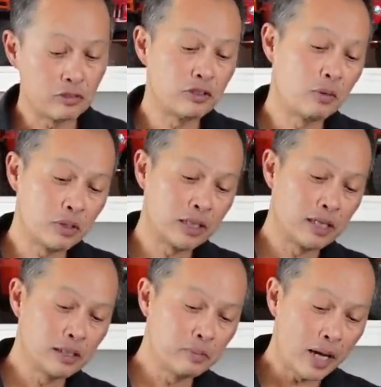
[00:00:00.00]
if they want to
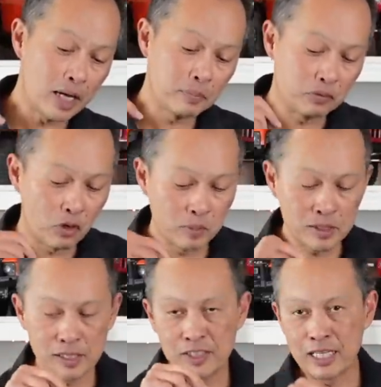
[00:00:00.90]
get a little higher
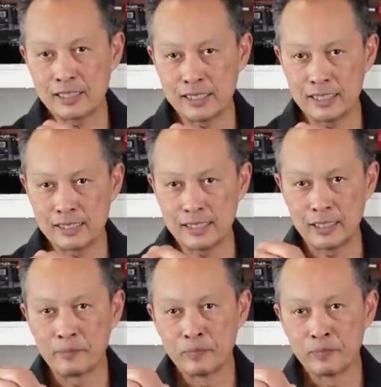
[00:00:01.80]
performance, is change the ESC.